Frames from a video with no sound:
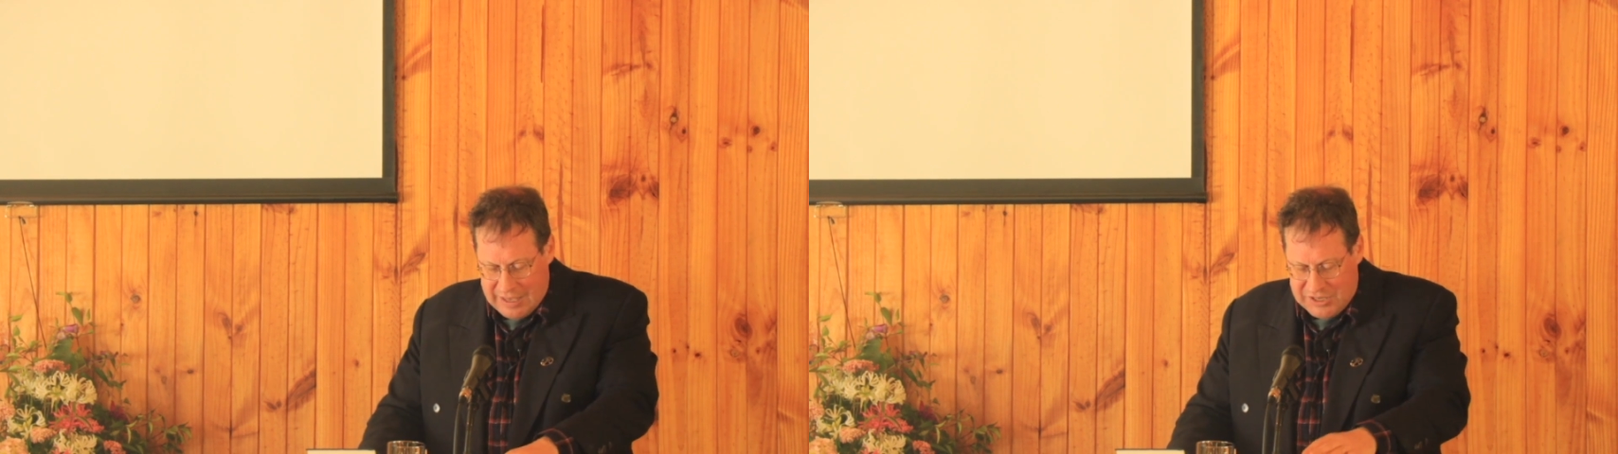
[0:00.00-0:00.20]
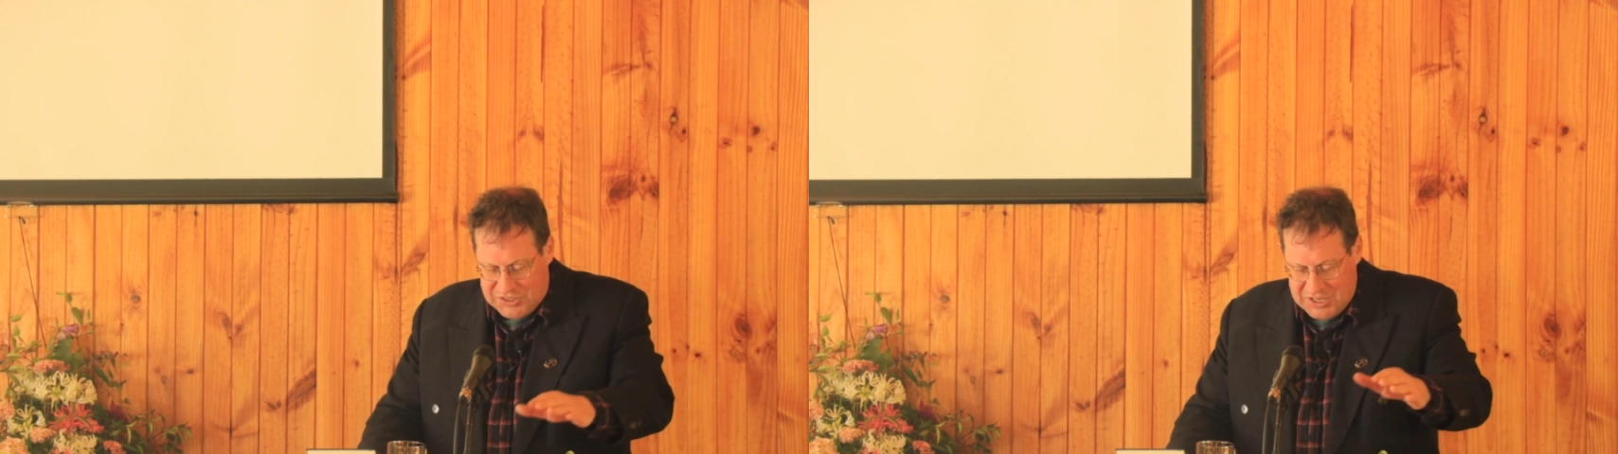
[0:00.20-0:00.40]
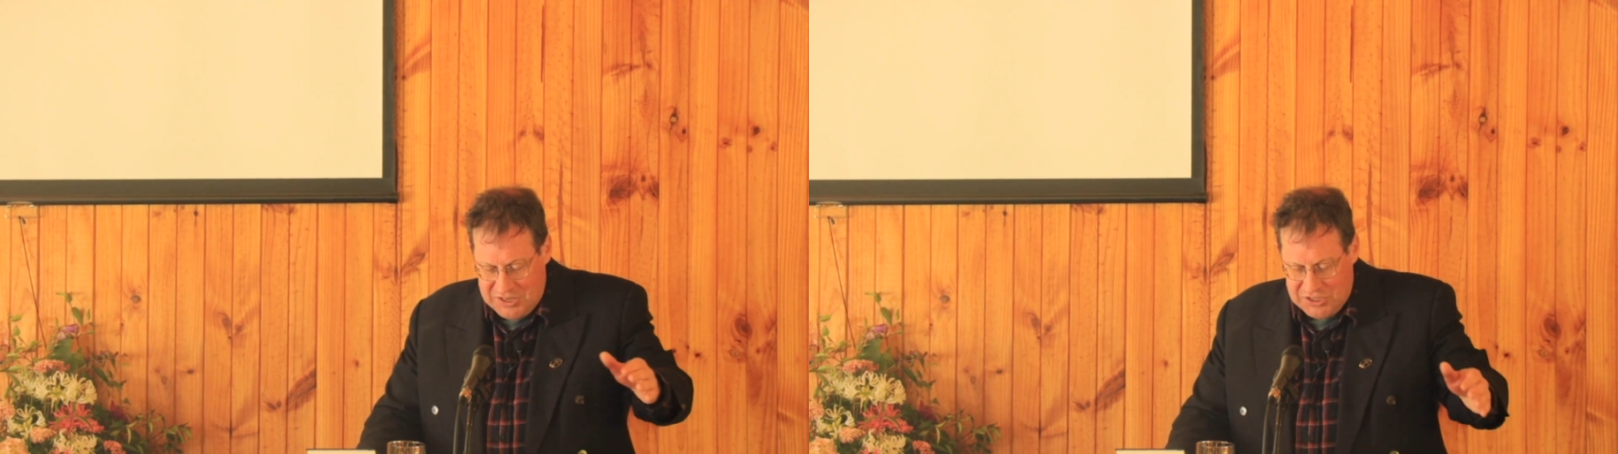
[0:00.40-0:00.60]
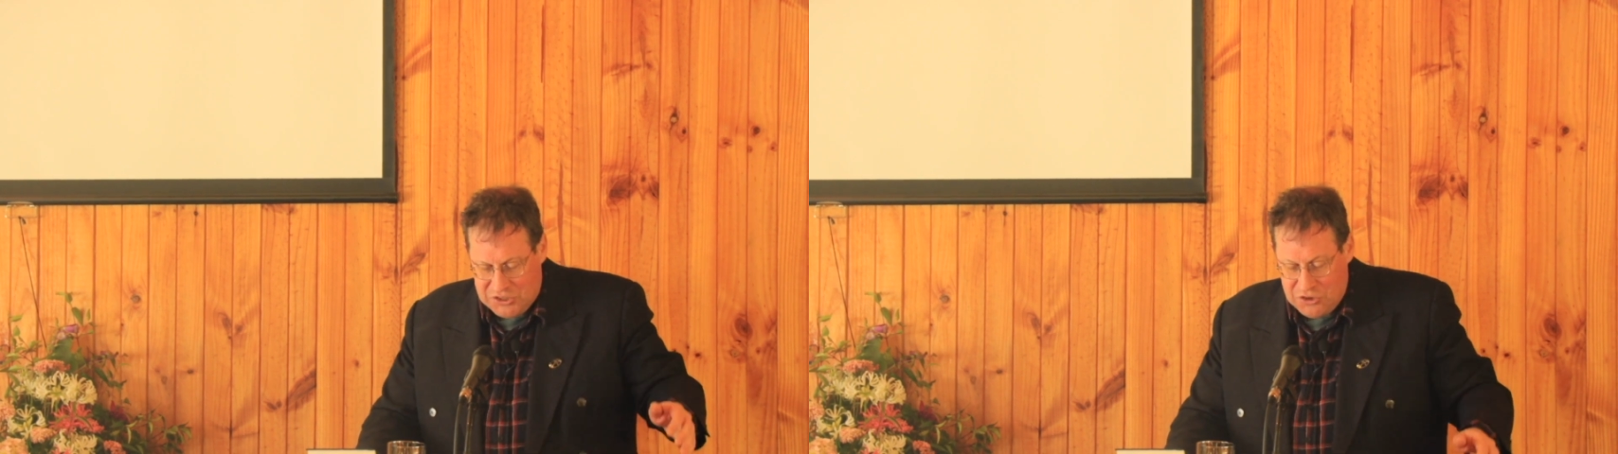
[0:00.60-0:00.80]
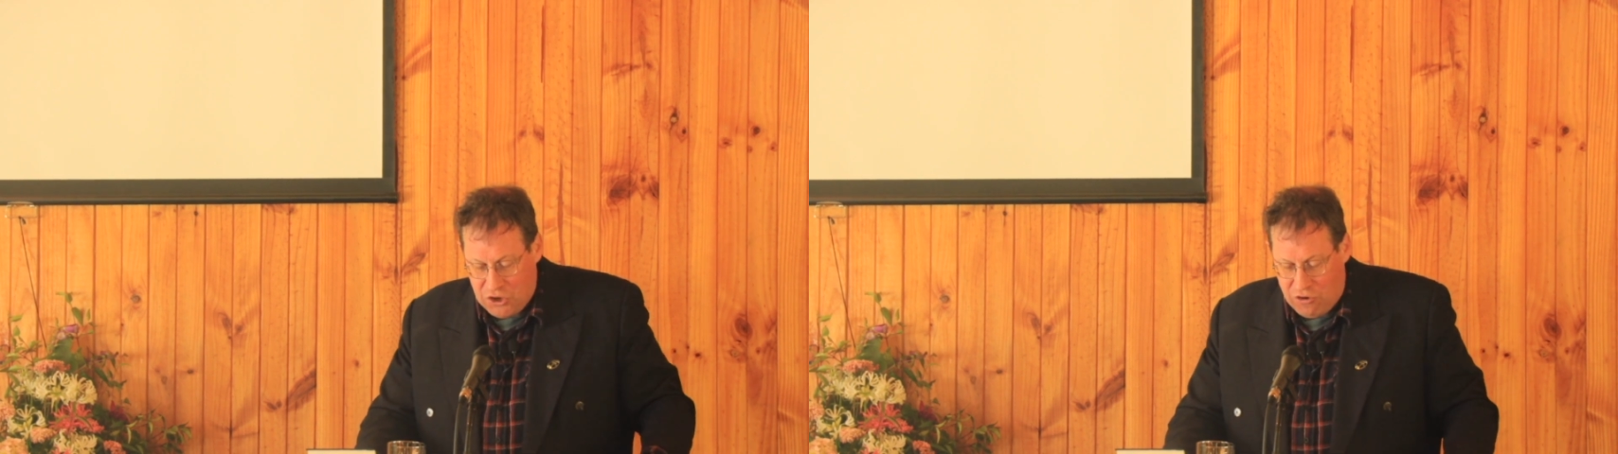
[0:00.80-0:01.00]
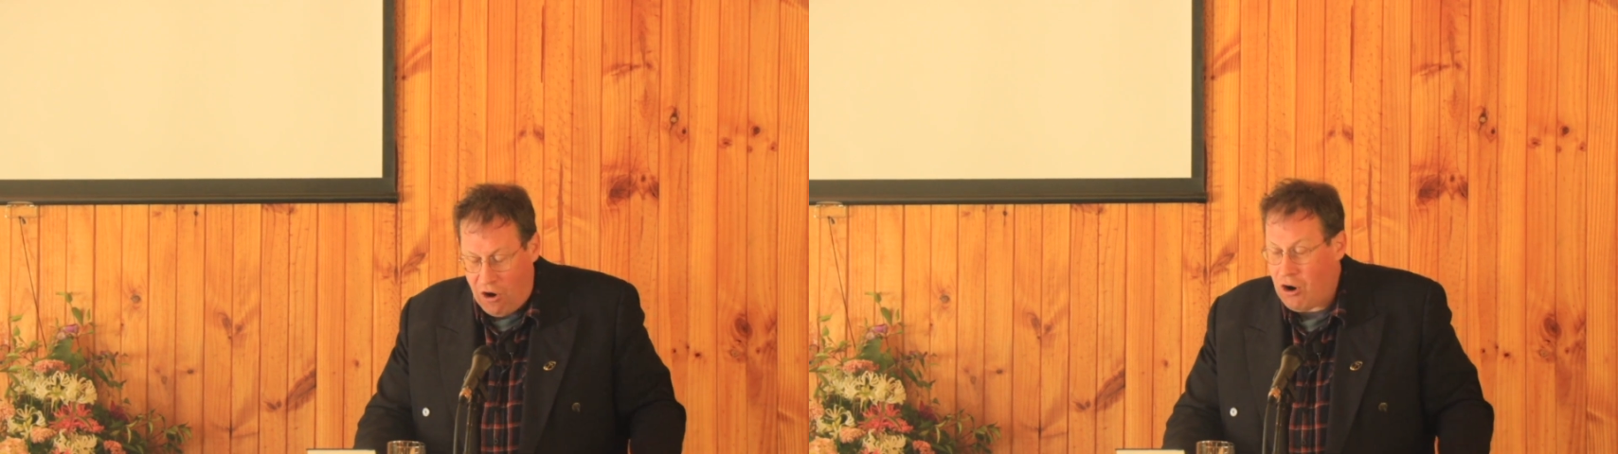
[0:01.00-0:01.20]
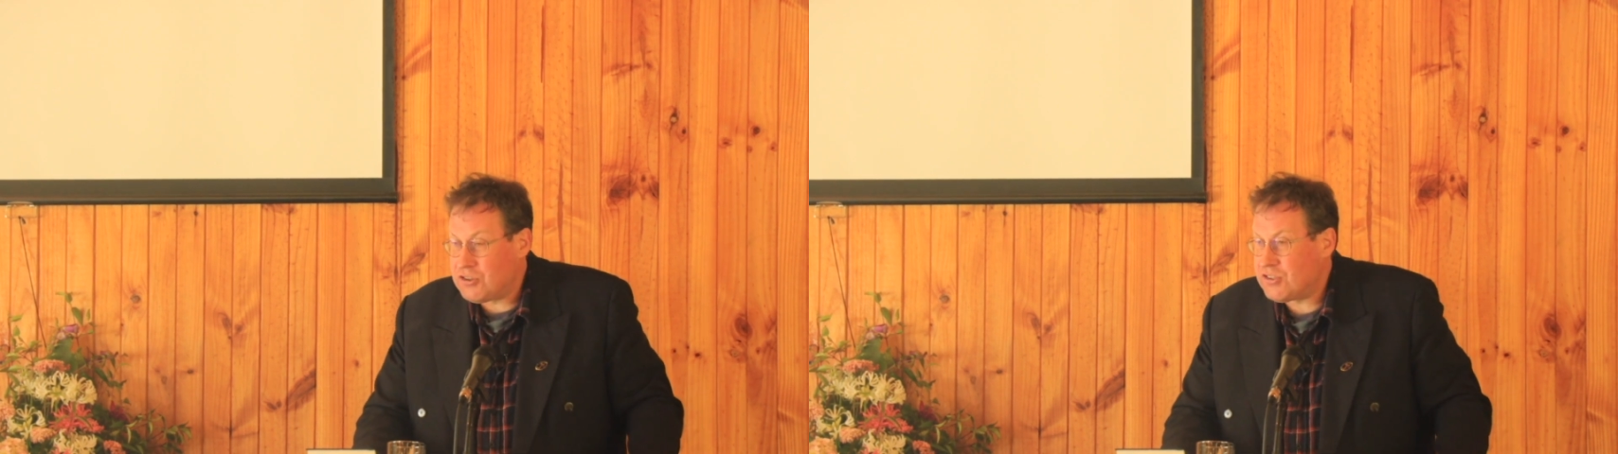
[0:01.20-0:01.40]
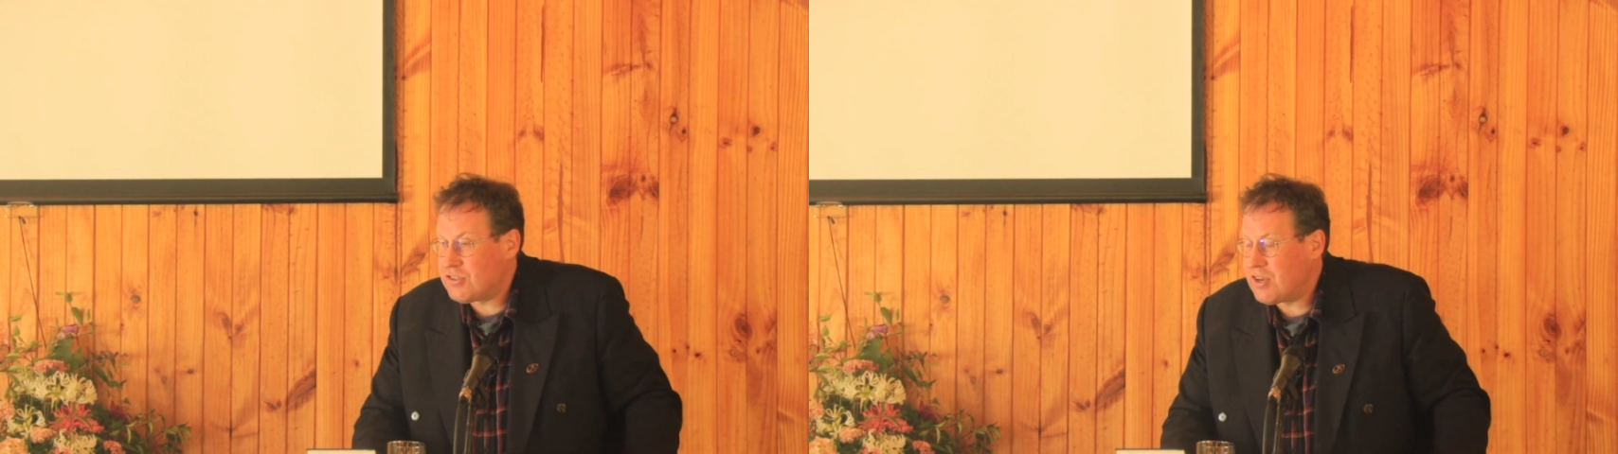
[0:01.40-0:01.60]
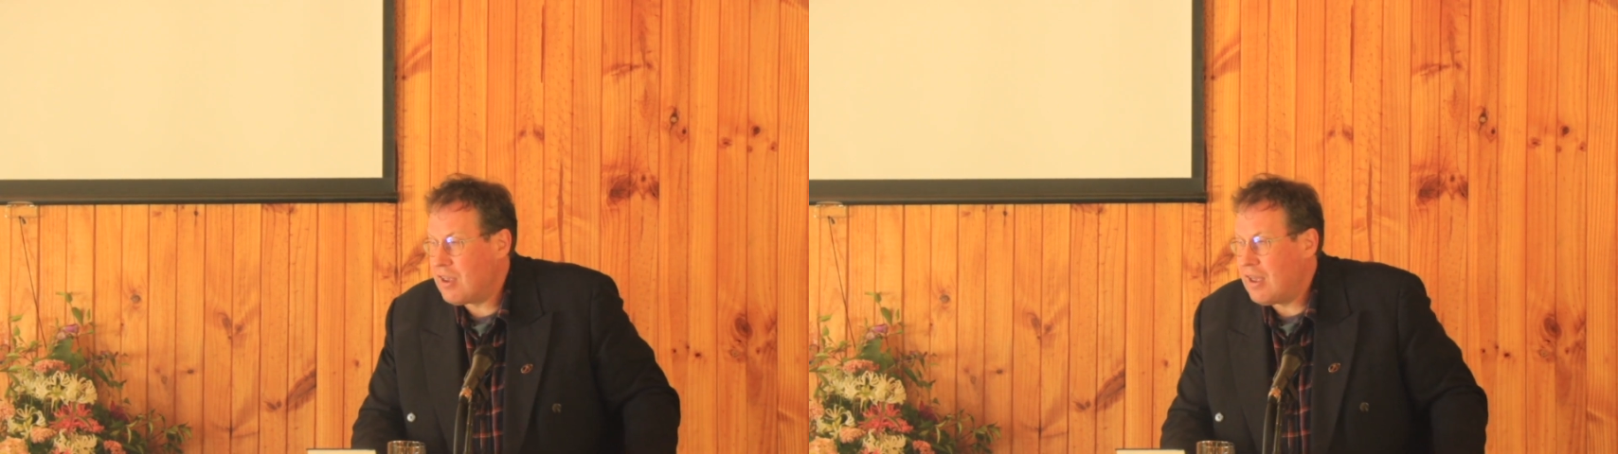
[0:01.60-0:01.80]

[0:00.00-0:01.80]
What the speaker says: ascended to the cross